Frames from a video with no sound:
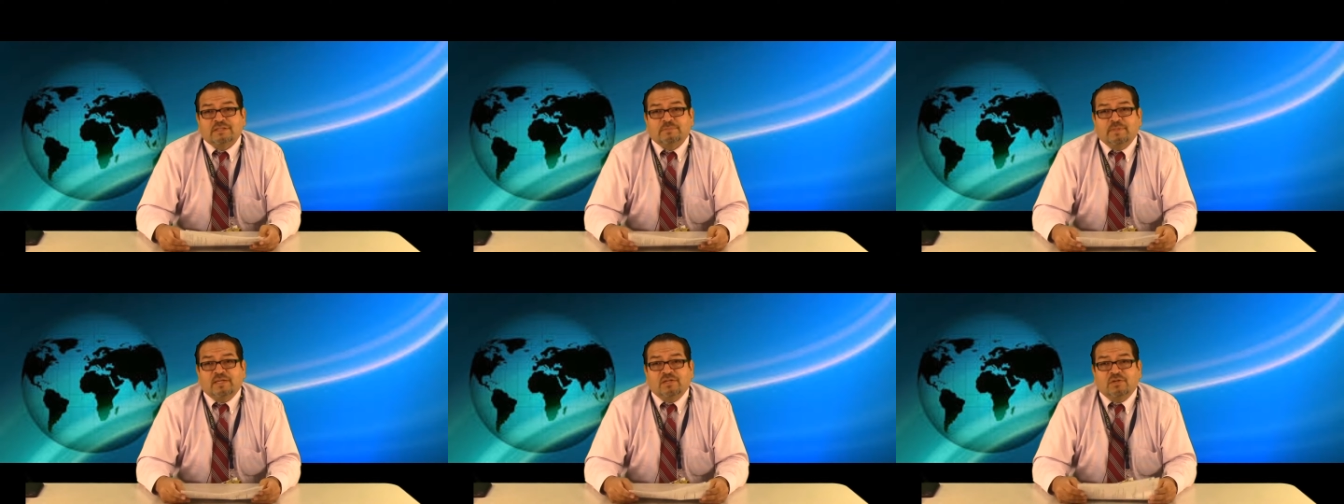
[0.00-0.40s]

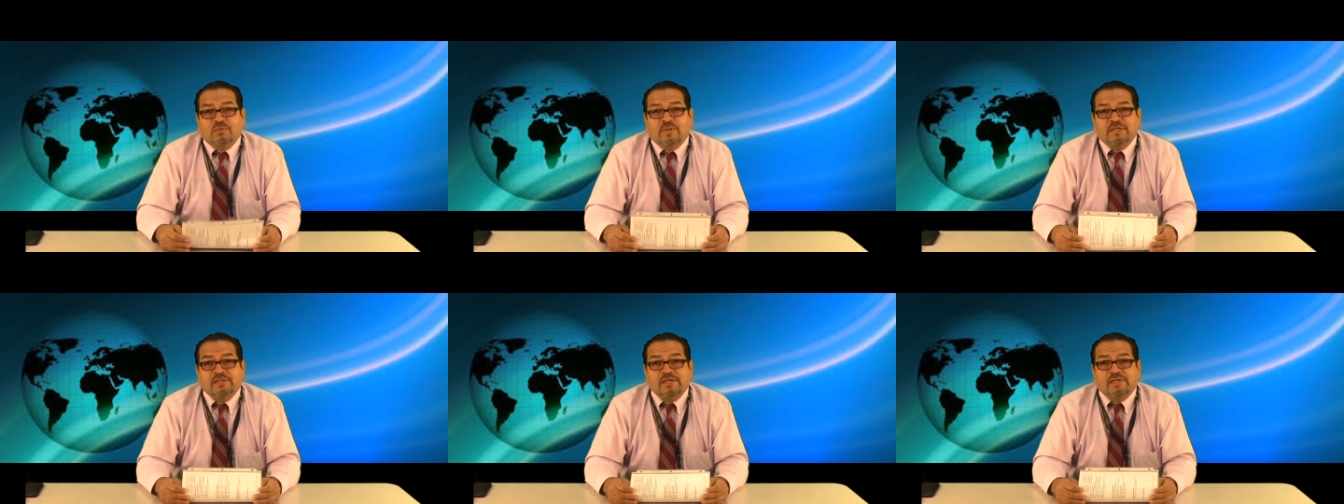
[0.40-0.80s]
Let's make it a
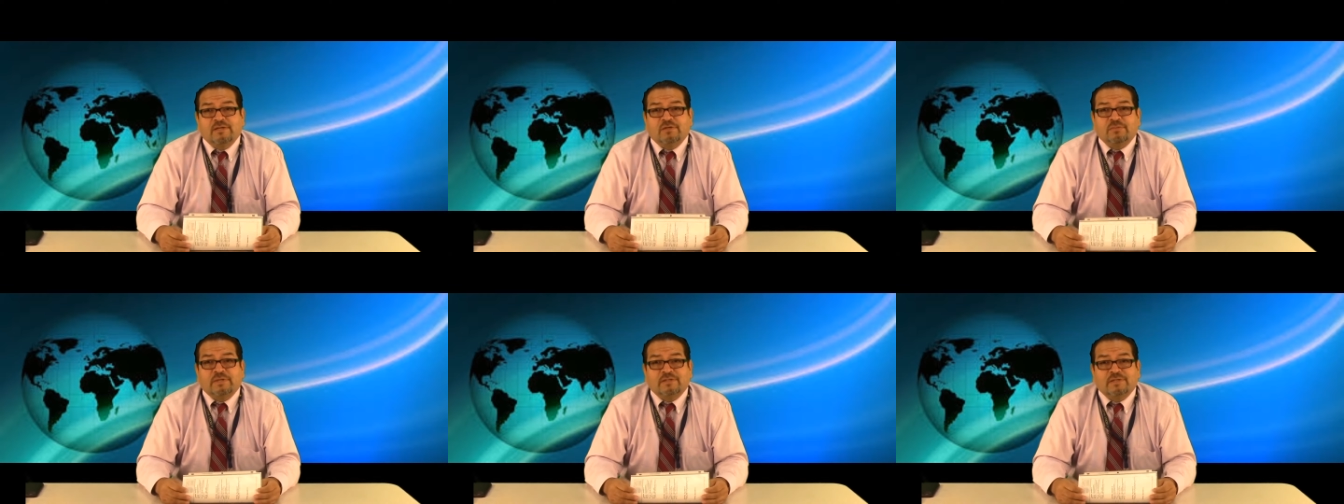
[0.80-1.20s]
great day,
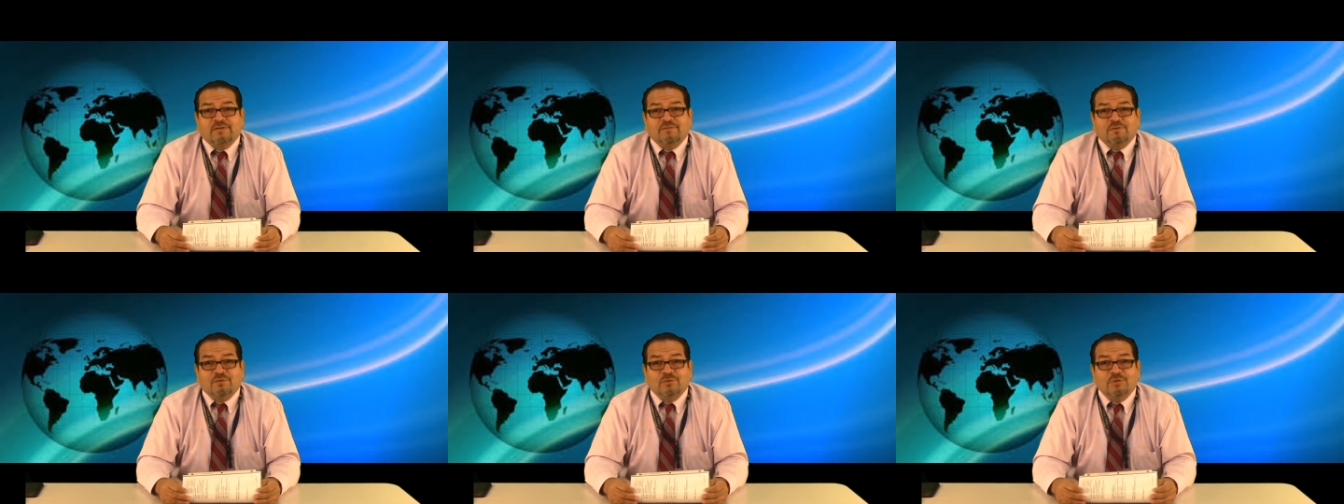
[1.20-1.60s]
a great day
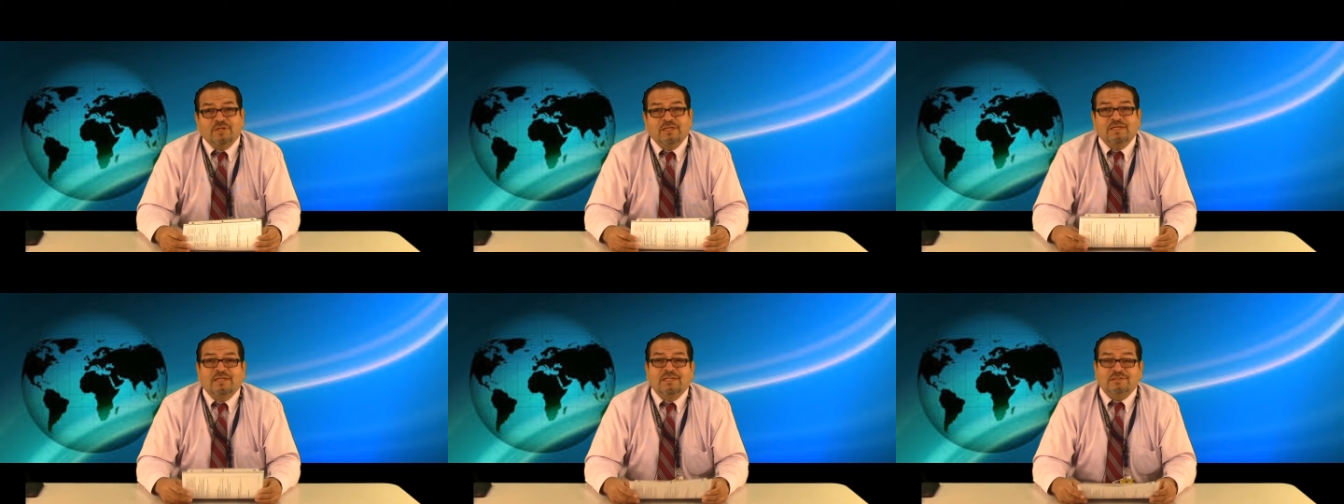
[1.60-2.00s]
for
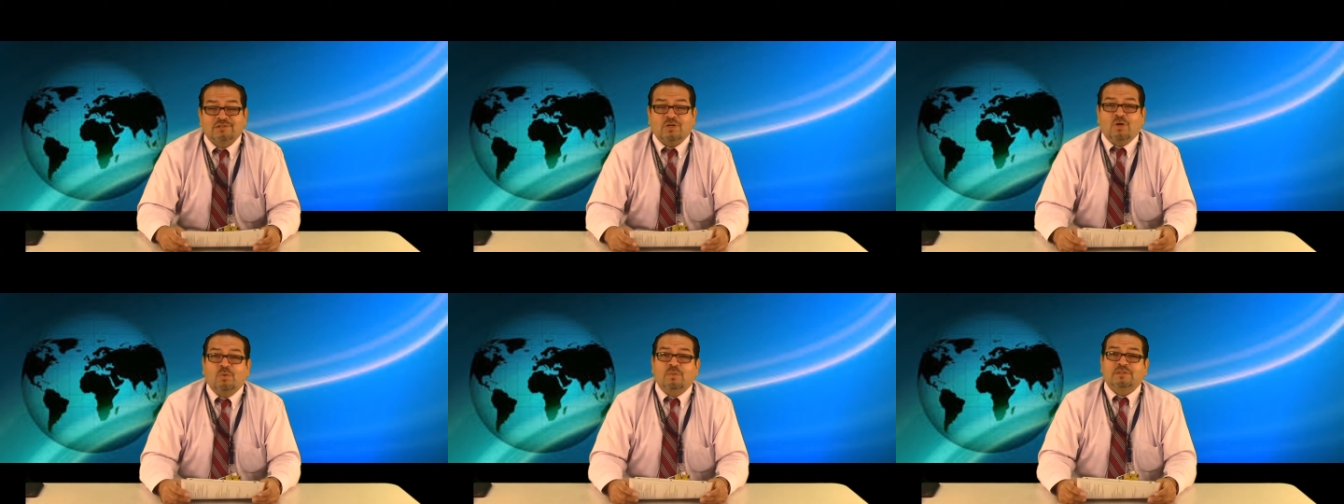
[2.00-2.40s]
learning, and
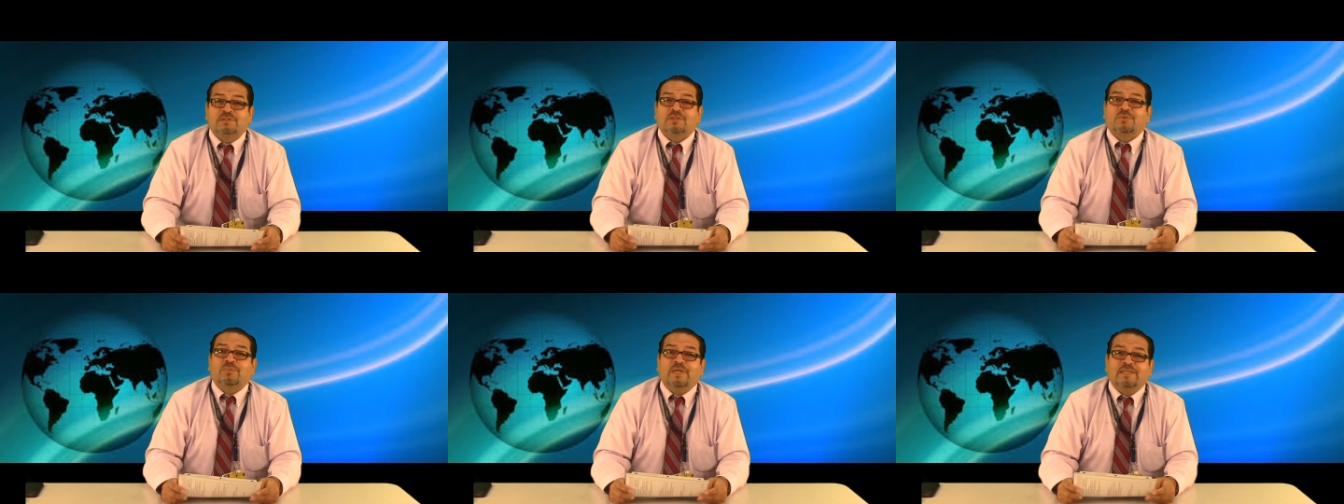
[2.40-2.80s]
it's
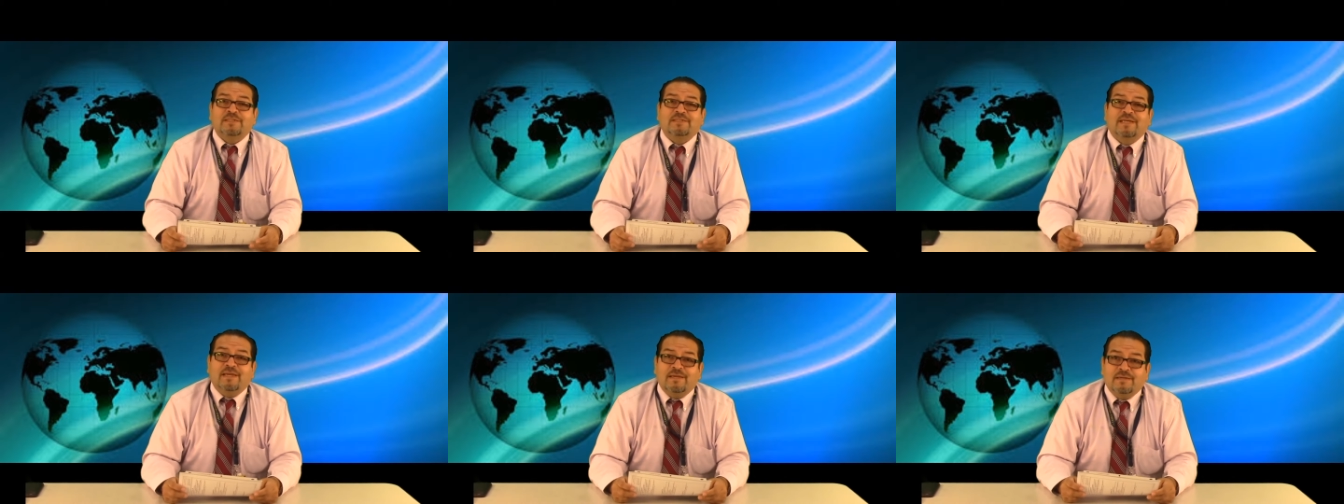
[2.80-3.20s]
always a
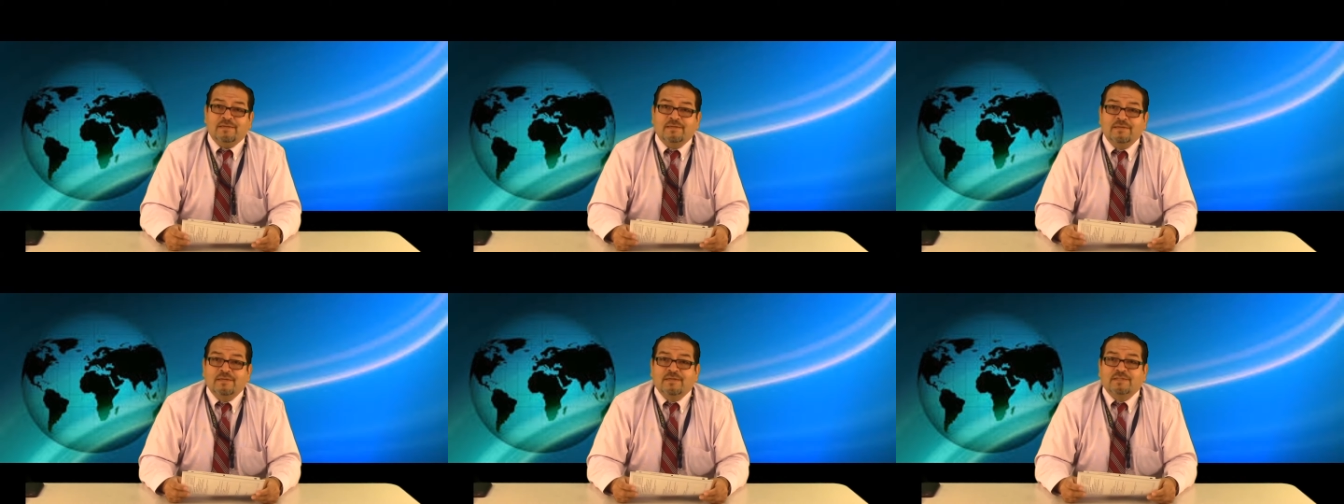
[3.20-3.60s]
great
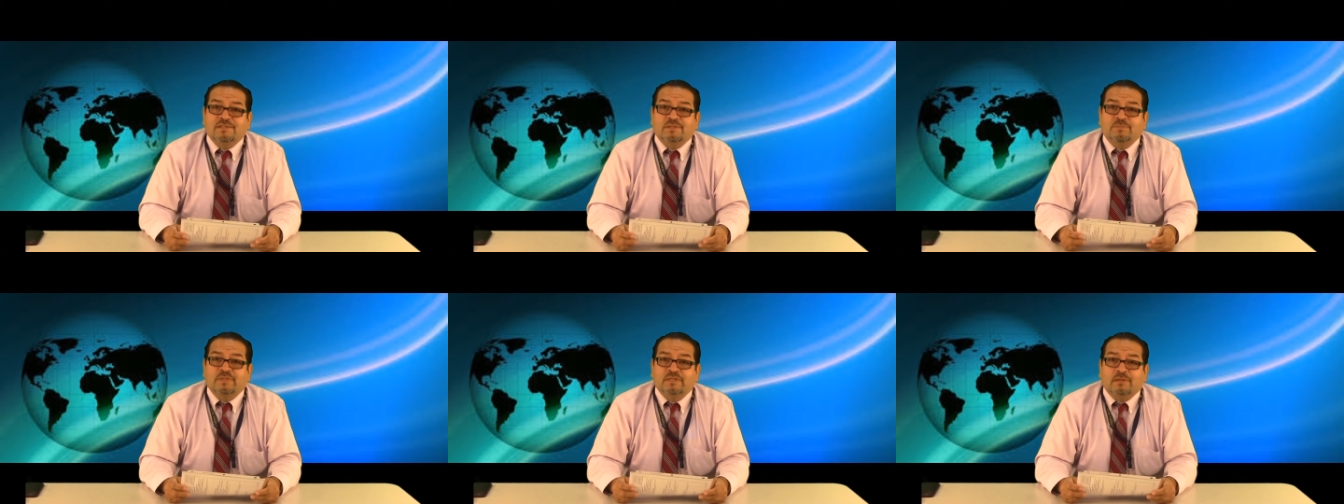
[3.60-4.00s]
day
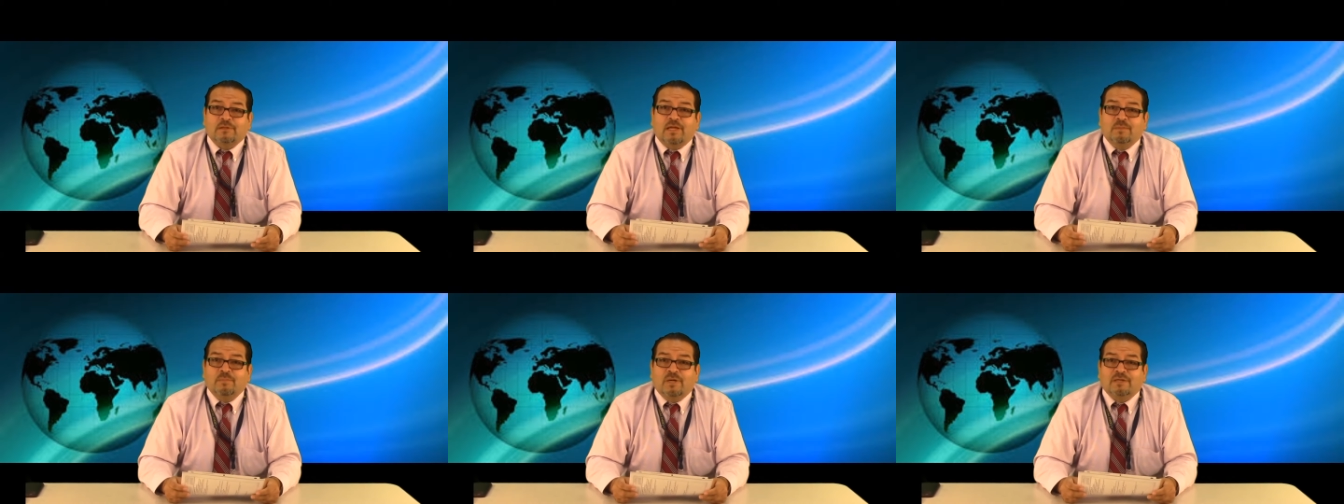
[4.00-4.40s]
to be a
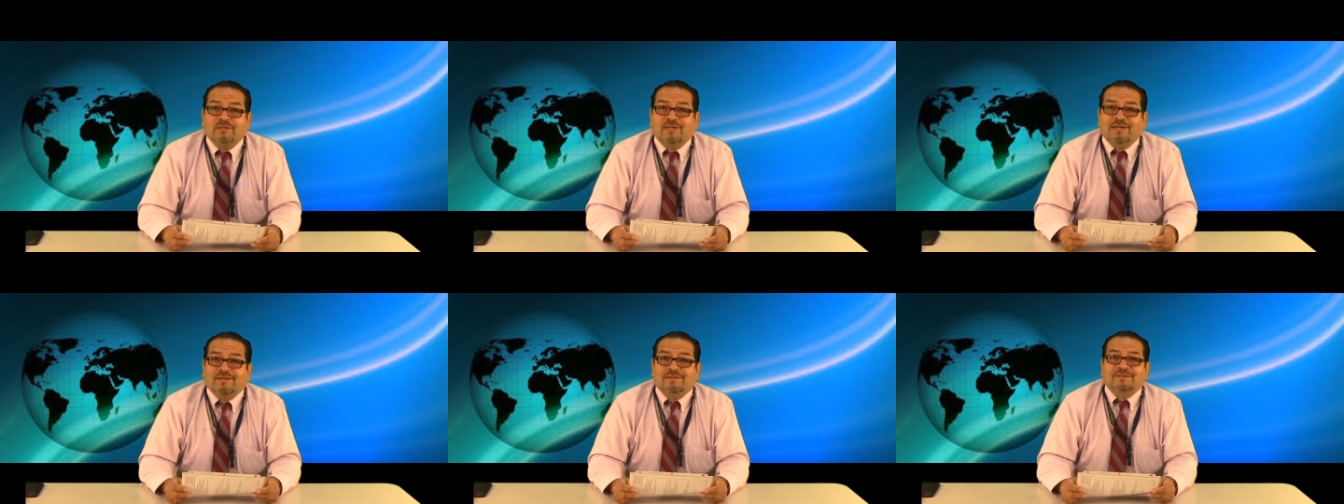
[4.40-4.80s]
Limbach
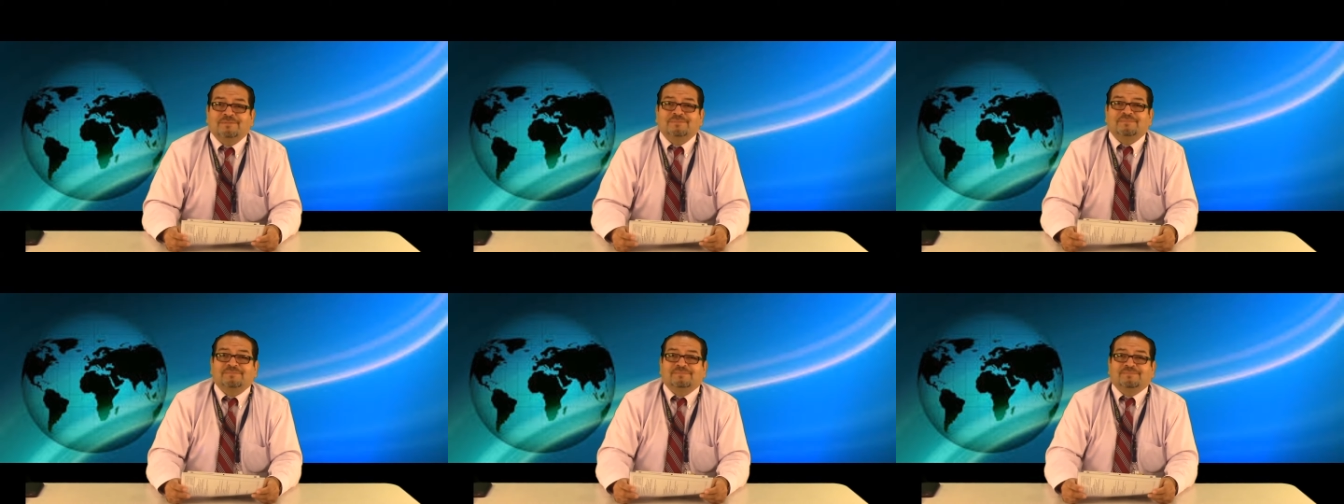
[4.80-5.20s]
Lion.